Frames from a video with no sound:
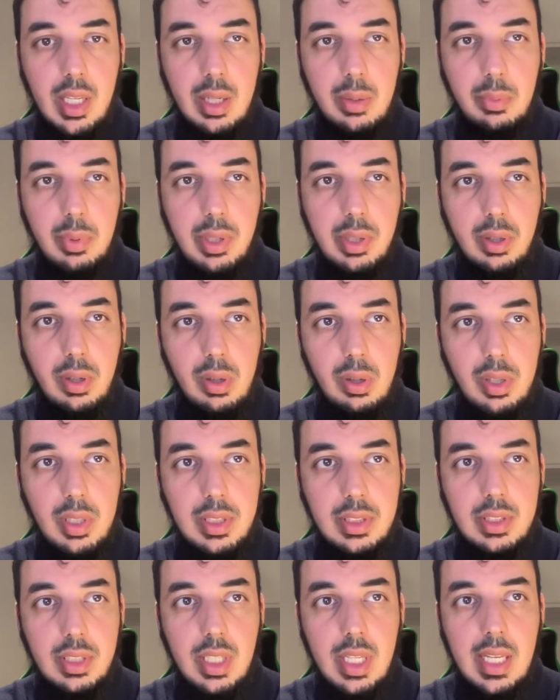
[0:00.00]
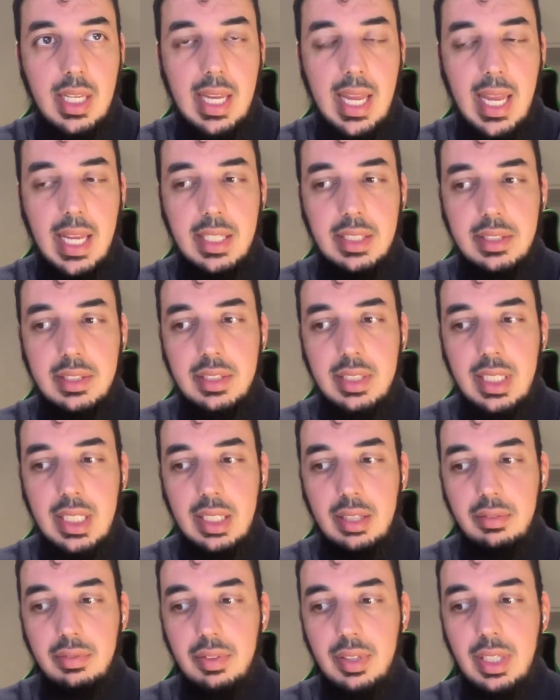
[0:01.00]
and we call it a
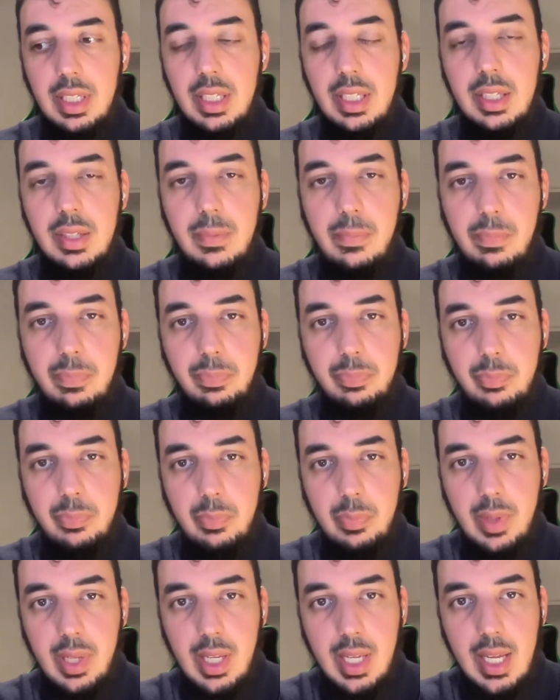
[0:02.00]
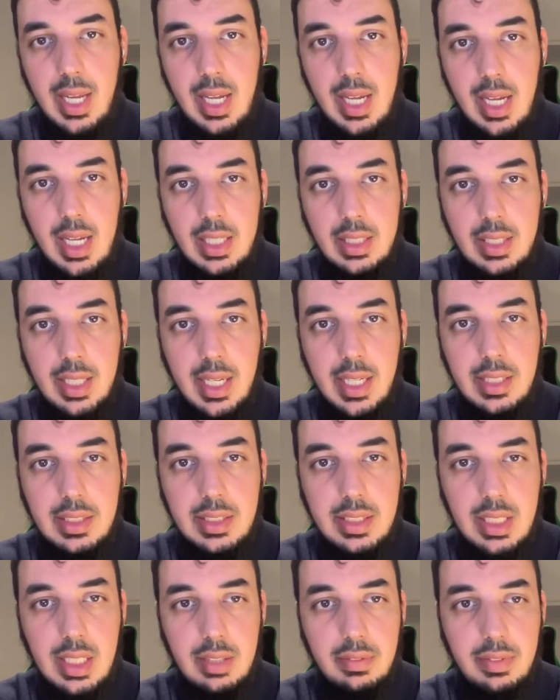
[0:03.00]
CV. And a
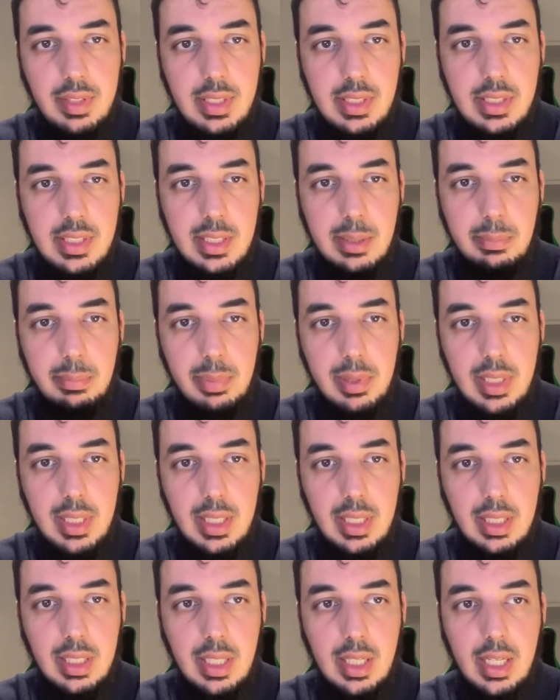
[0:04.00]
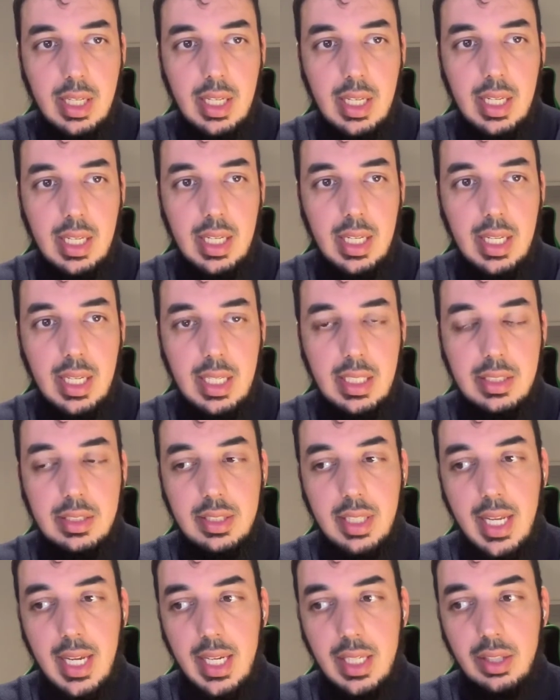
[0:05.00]
CV simply
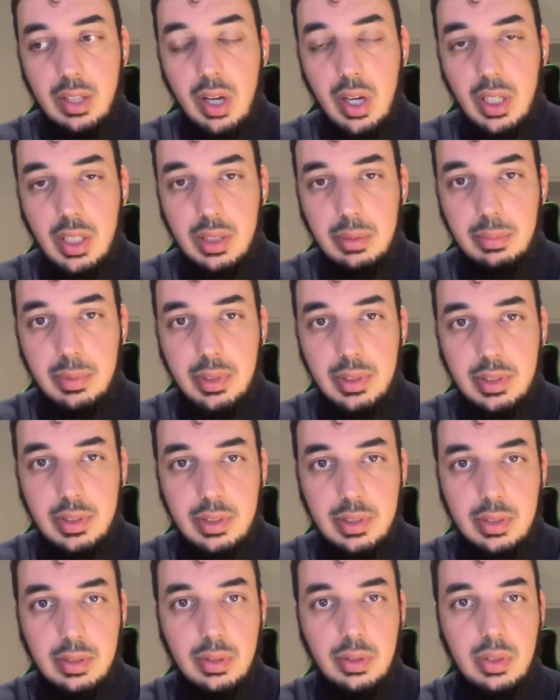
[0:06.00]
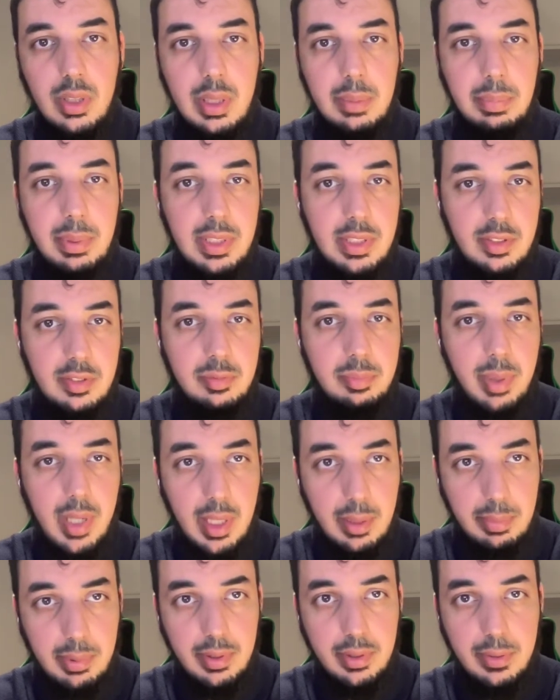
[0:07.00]
is a document or a piece of
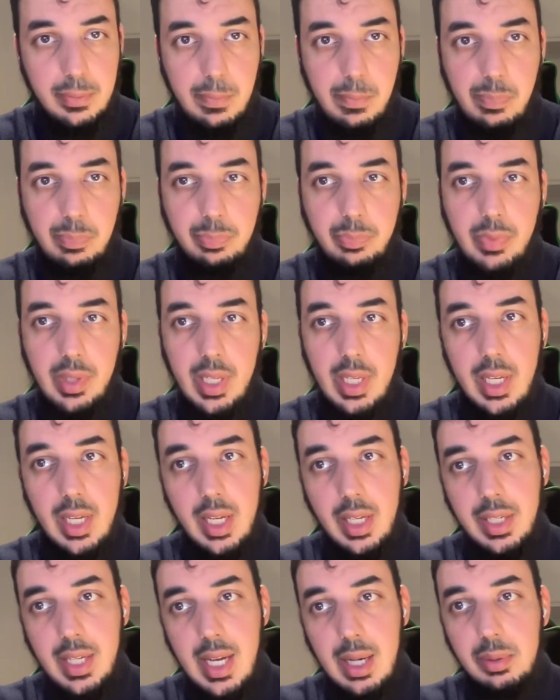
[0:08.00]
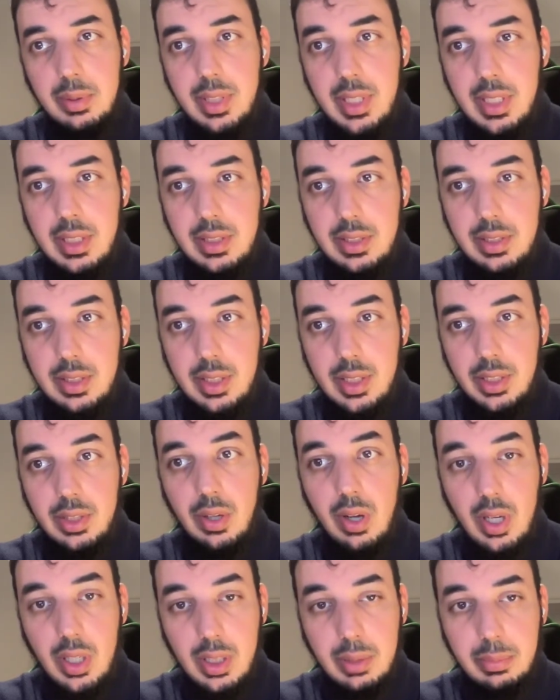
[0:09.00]
paper, nowadays a
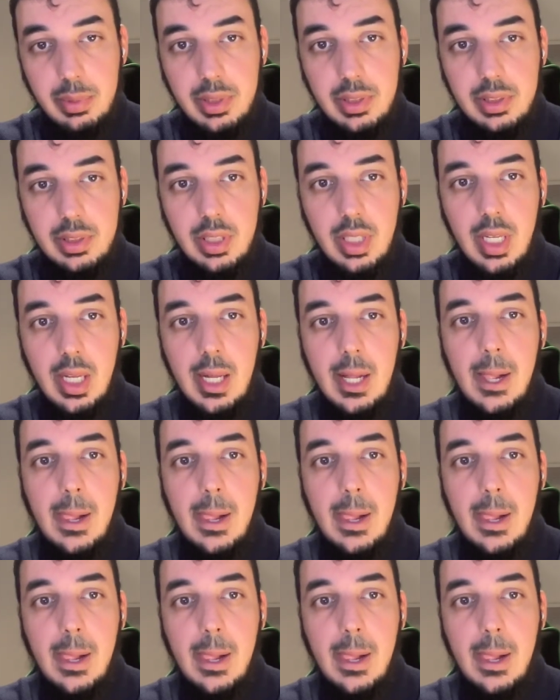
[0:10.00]
document